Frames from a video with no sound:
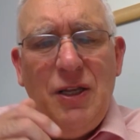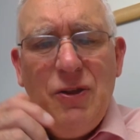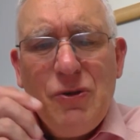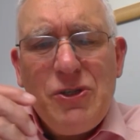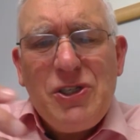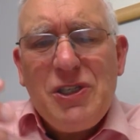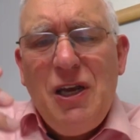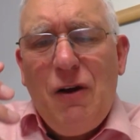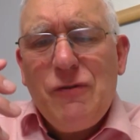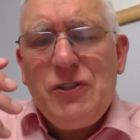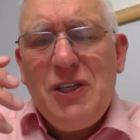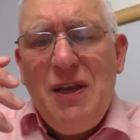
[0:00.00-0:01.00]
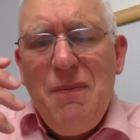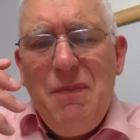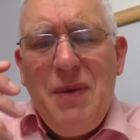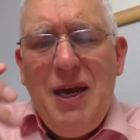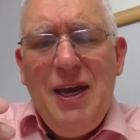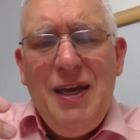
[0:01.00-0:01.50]
those self-same
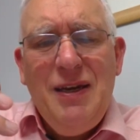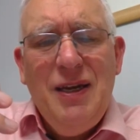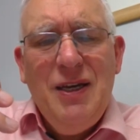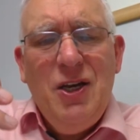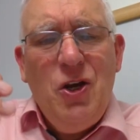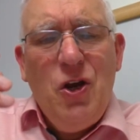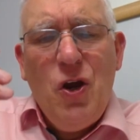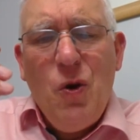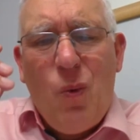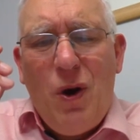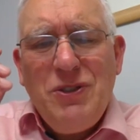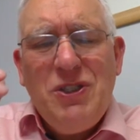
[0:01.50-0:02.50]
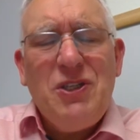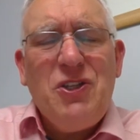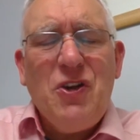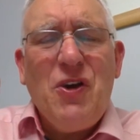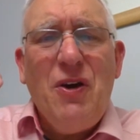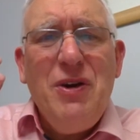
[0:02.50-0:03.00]
men who wanted
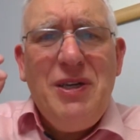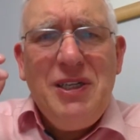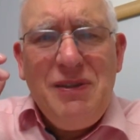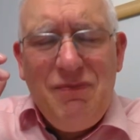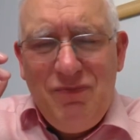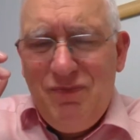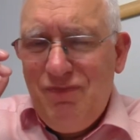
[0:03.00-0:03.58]
to go out and